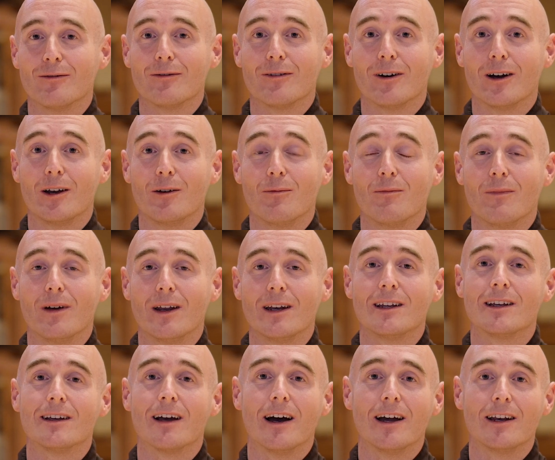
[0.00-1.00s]
find many
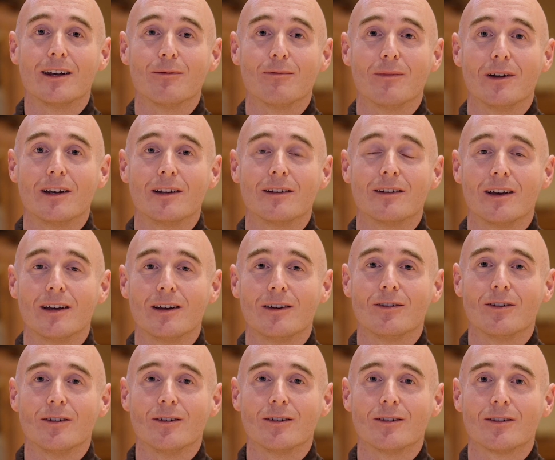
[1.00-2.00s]
guided
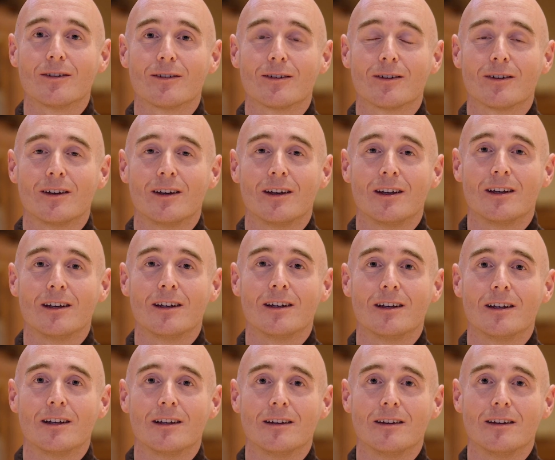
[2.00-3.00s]
meditations.
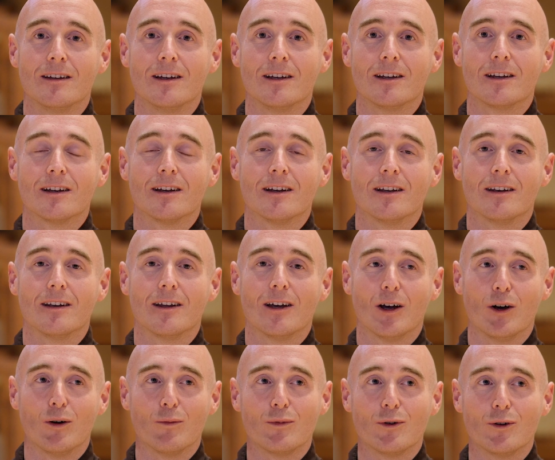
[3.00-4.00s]
They can
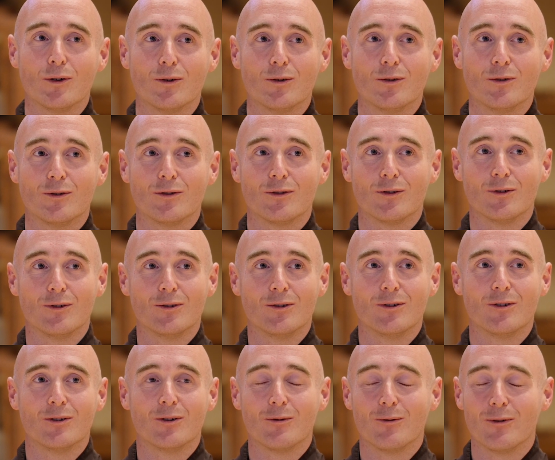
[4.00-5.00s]
help you
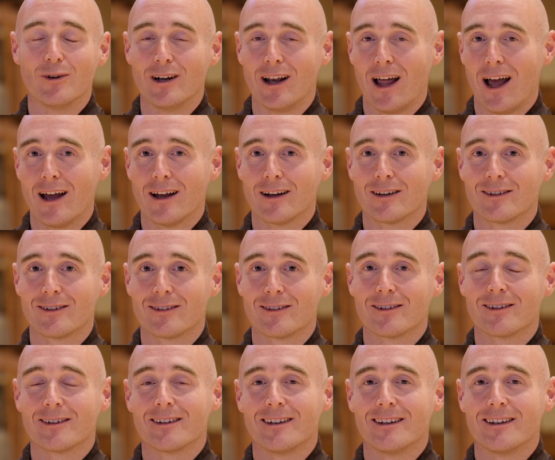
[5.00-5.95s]
to relax.